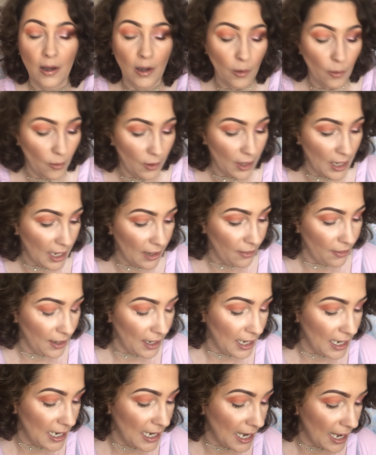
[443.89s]
on
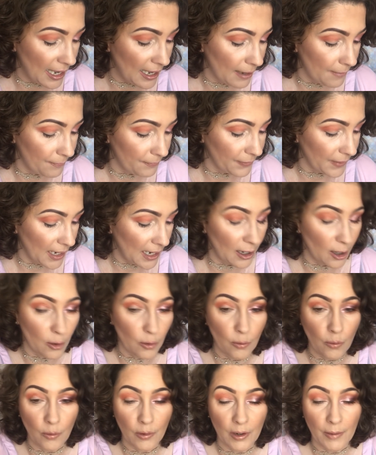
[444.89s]
the inner
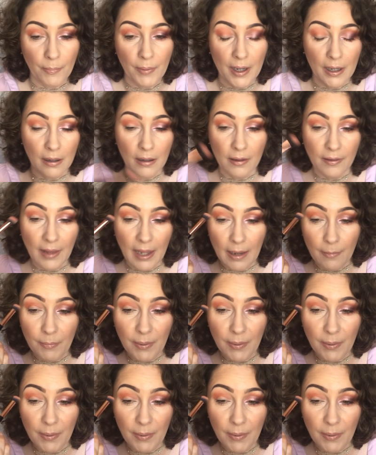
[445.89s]
corner part there,